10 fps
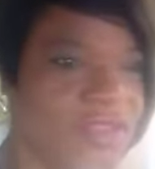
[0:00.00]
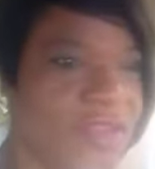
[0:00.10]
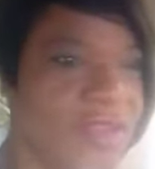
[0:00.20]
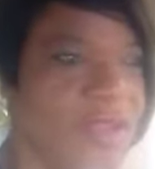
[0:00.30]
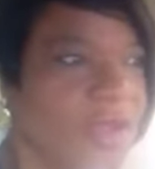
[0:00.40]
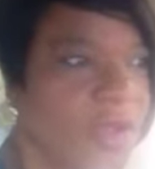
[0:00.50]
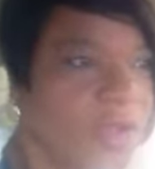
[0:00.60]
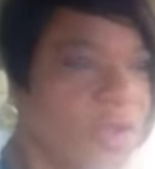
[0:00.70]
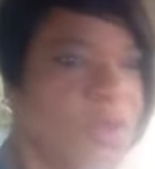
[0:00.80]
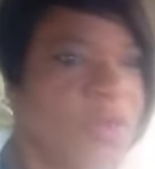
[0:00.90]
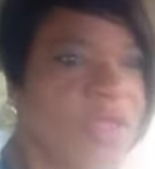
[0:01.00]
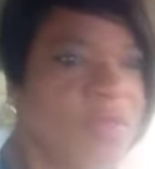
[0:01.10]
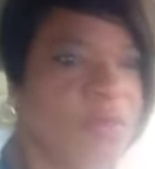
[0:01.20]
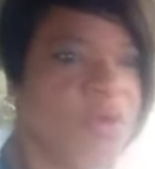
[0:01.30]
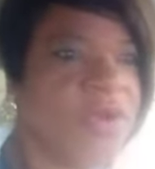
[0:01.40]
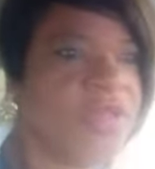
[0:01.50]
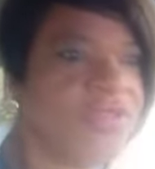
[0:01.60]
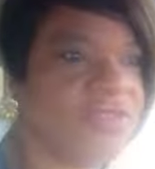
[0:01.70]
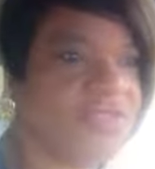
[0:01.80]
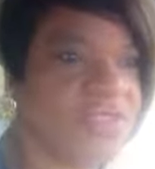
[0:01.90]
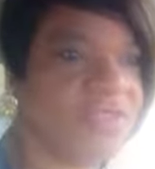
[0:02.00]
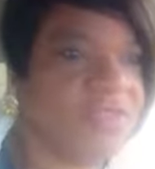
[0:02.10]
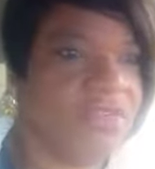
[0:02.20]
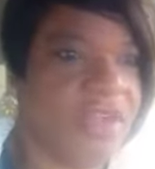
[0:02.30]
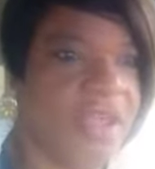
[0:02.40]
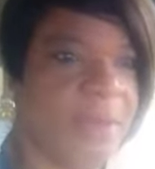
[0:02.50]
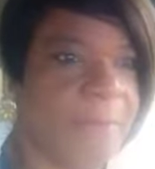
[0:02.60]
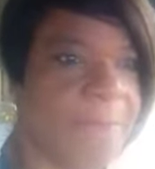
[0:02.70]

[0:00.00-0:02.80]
you with morning chit chat.